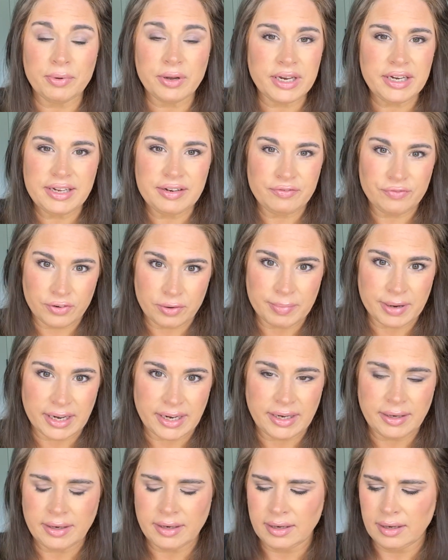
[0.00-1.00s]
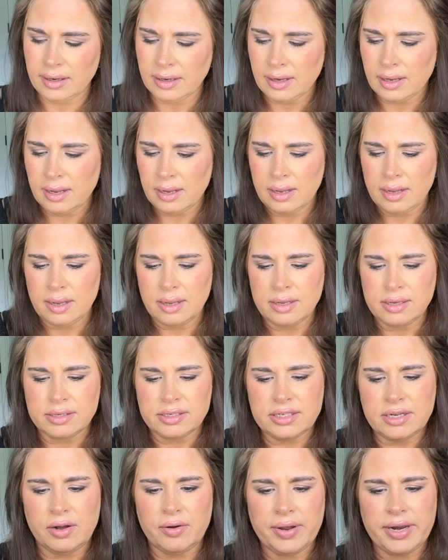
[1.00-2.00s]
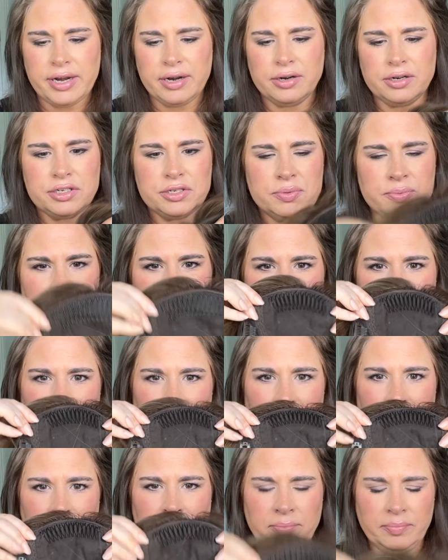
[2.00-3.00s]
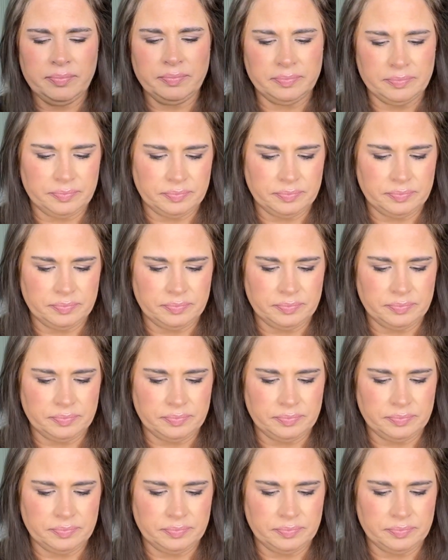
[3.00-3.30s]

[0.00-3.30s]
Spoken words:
It did for me. So here's one.